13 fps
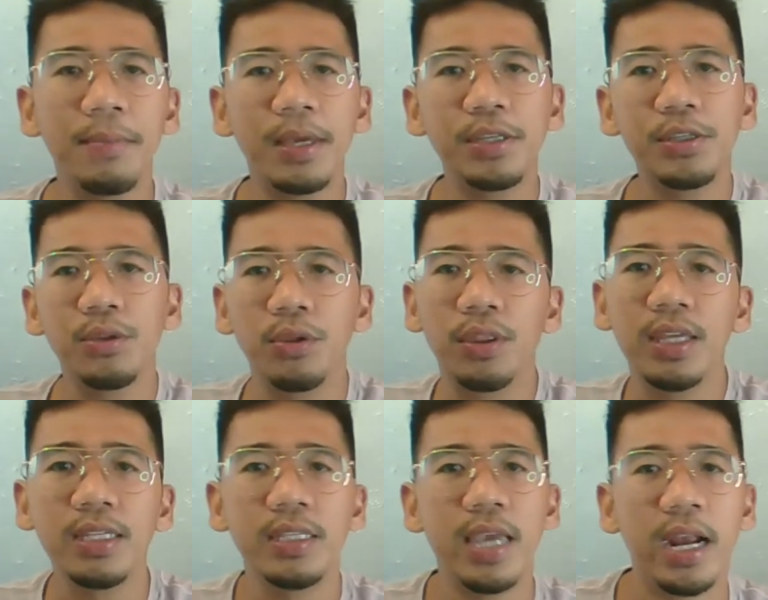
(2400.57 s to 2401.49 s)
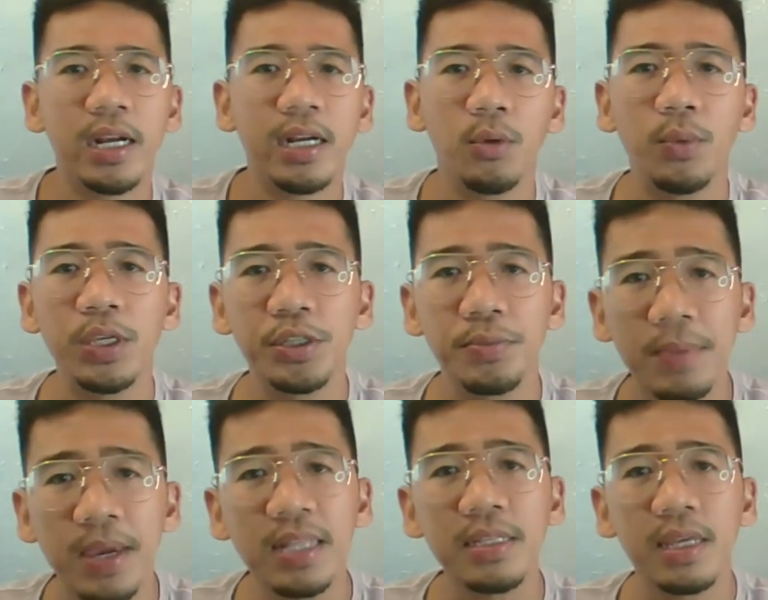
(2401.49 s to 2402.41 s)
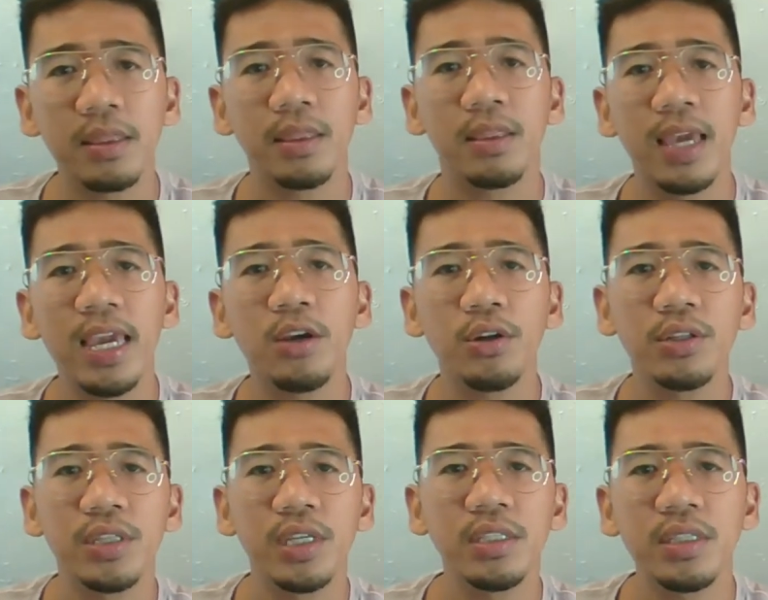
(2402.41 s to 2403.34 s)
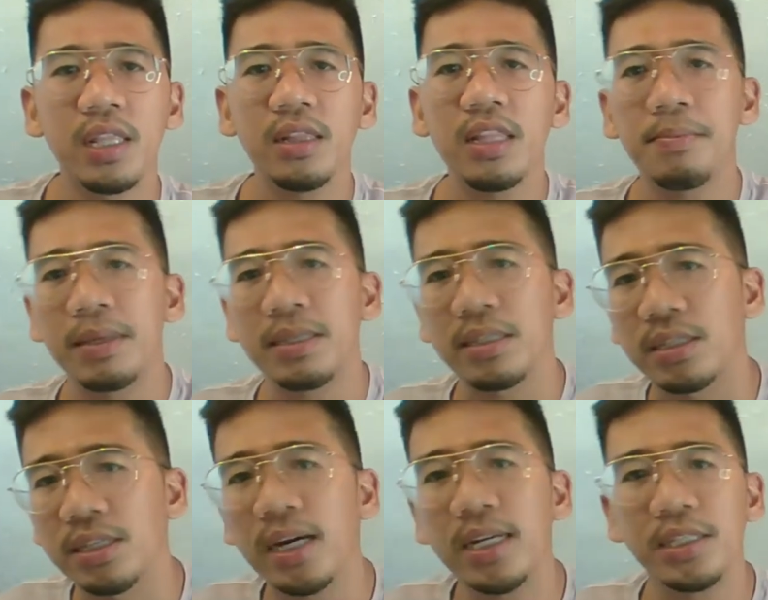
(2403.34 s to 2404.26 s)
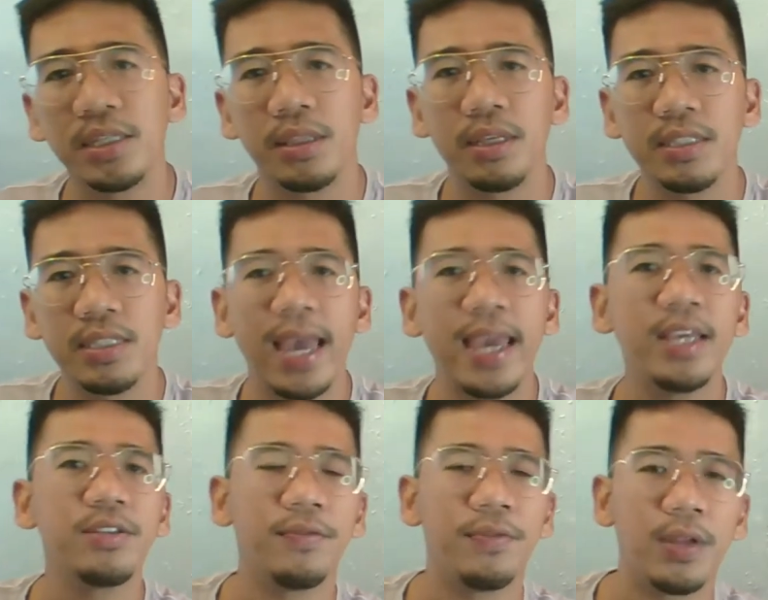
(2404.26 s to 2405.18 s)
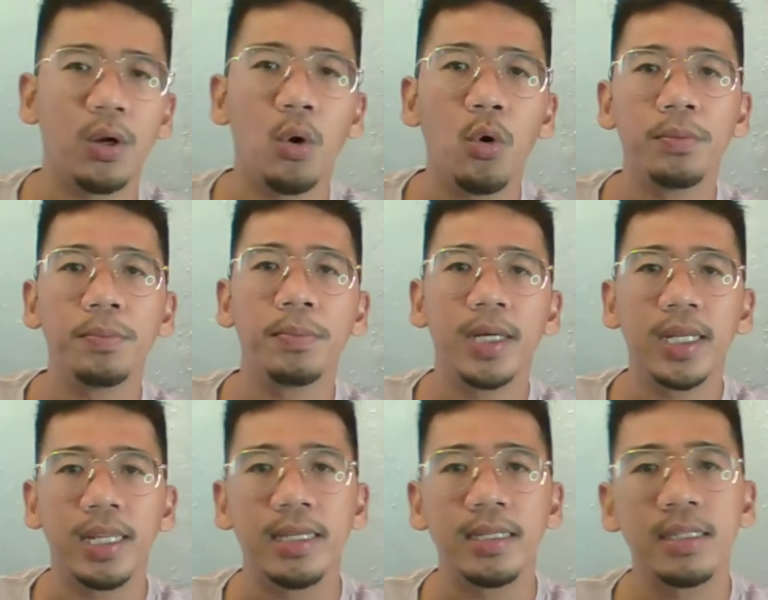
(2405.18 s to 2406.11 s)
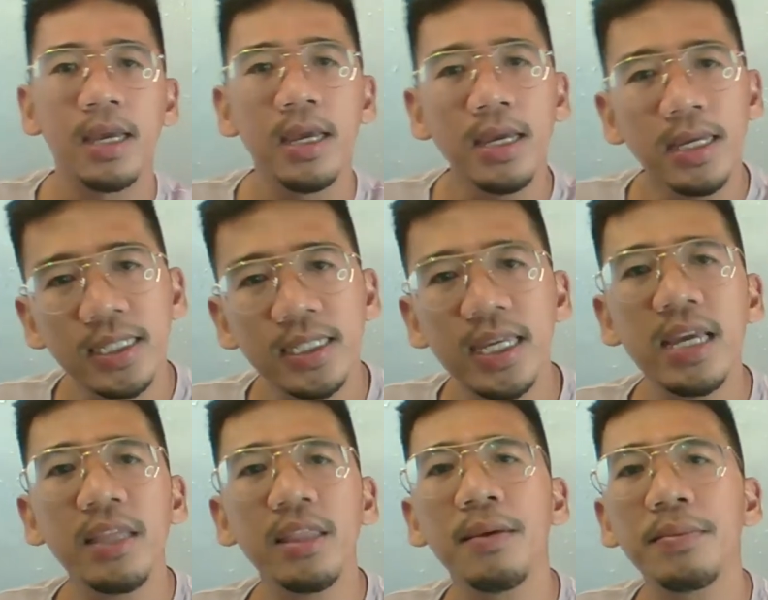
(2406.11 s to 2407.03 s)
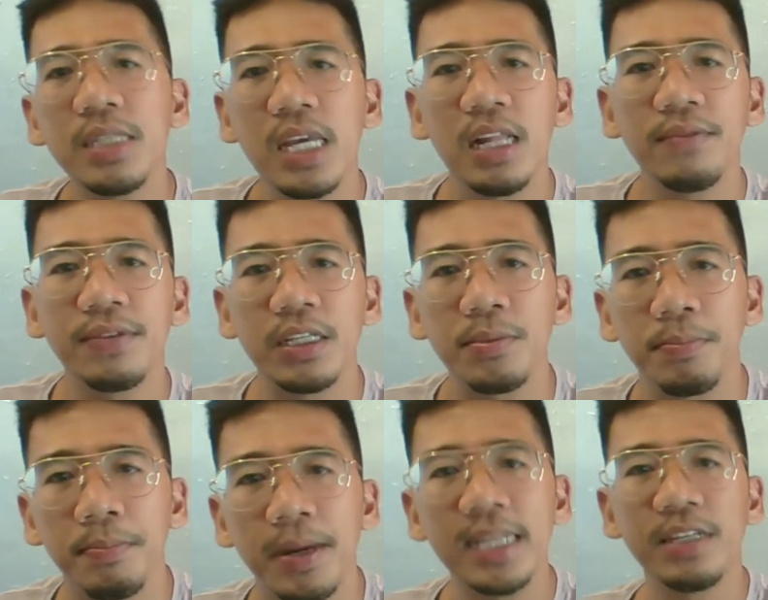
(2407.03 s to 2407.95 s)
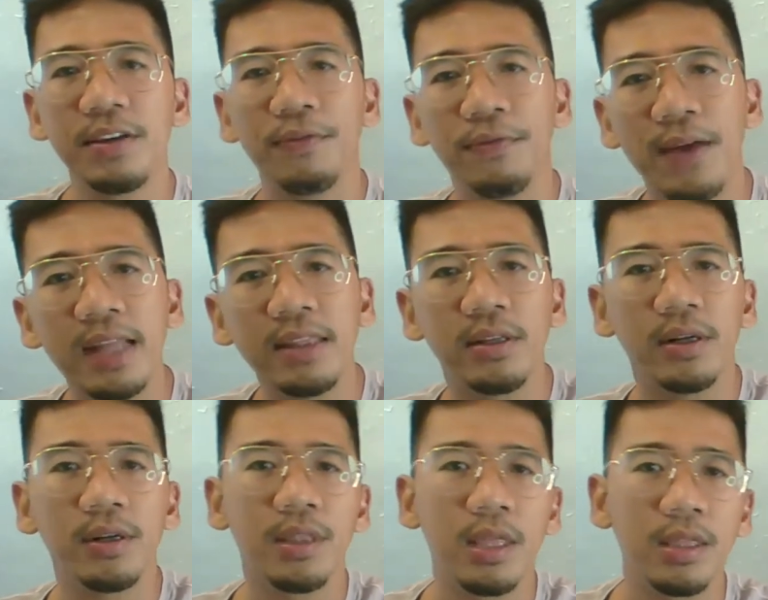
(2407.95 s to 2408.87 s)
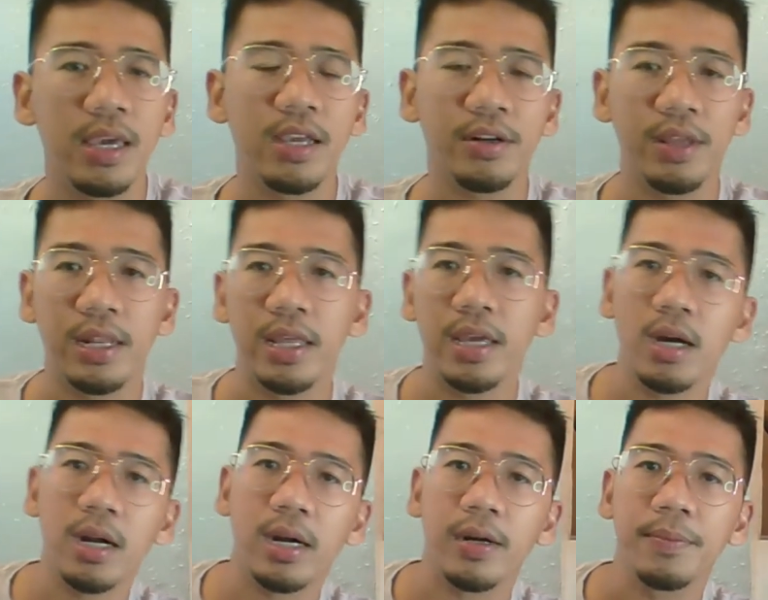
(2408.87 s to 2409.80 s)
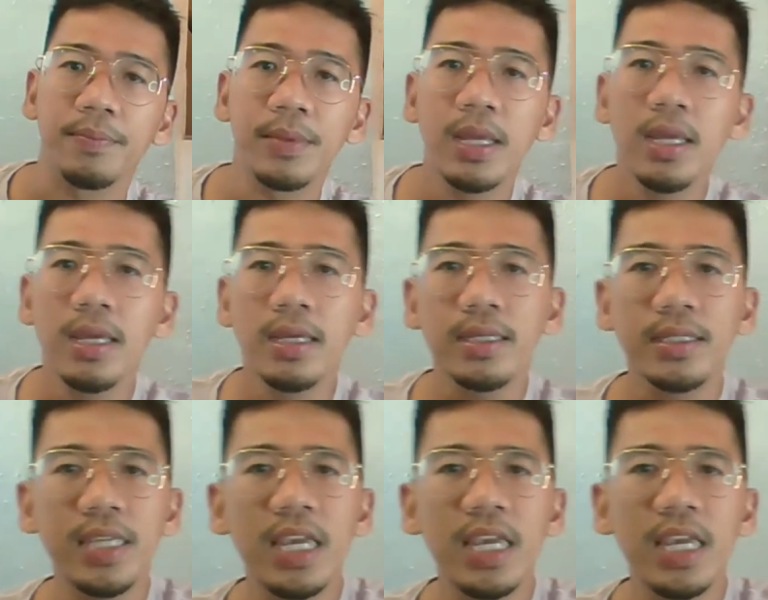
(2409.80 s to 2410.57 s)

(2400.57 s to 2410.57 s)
have damage to this area, which means that they consistently misjudge the size of their own bodies, seeing themselves as much fatter than they really are.